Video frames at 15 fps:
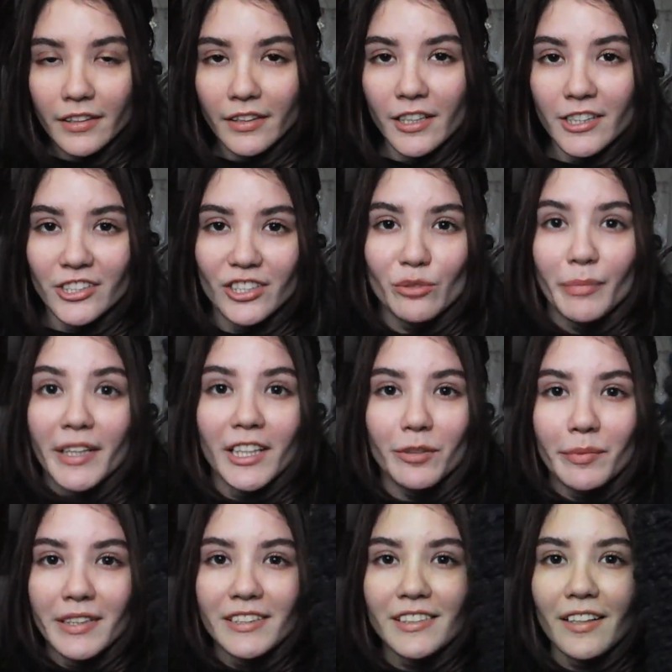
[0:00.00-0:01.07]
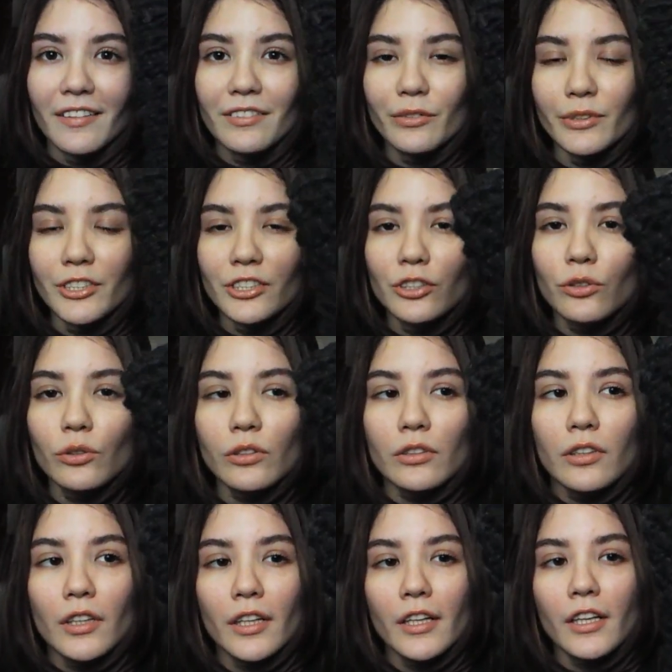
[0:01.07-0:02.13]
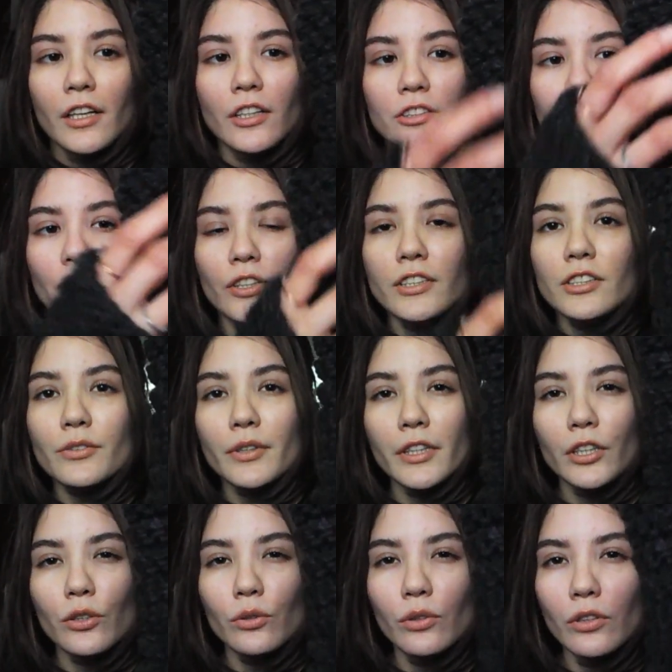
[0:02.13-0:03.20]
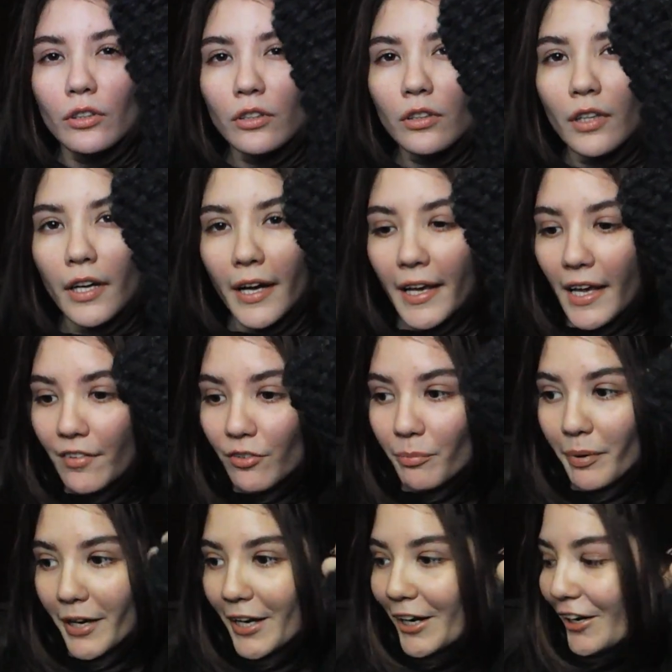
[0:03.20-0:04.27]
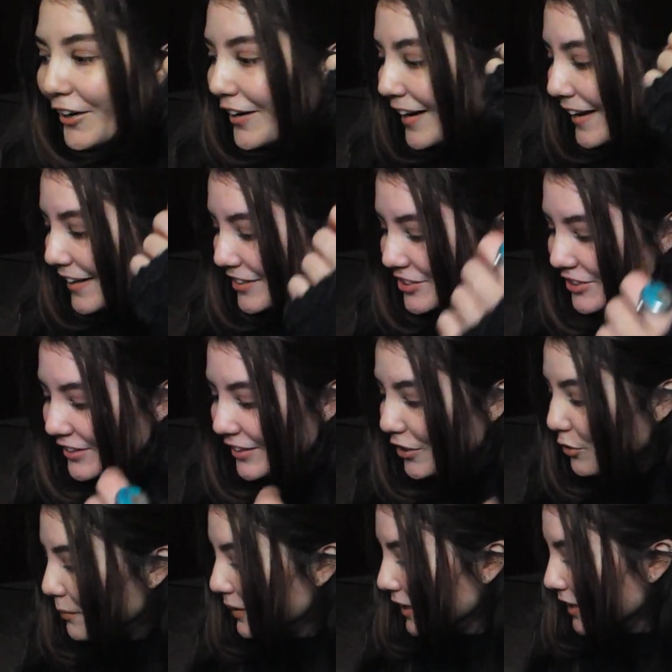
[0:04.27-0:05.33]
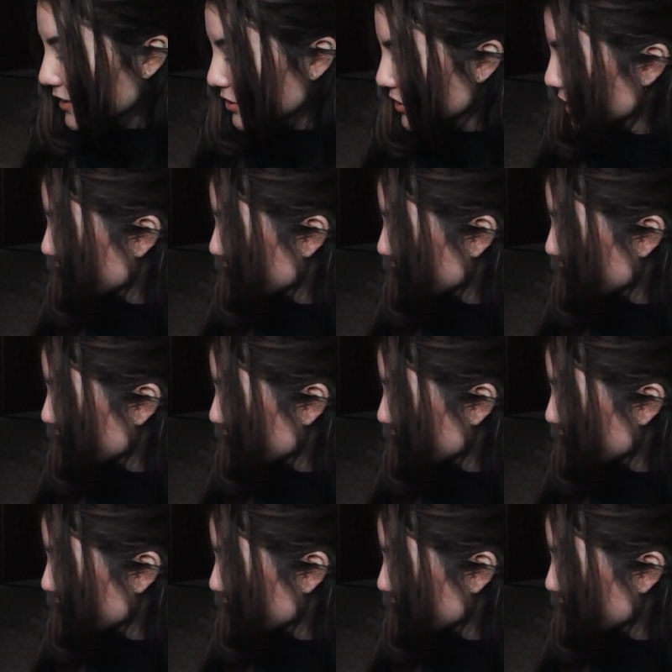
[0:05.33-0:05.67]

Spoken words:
he's just making me stuff, which is cool. So these are really cool. I have a pair, actually, oh my gosh,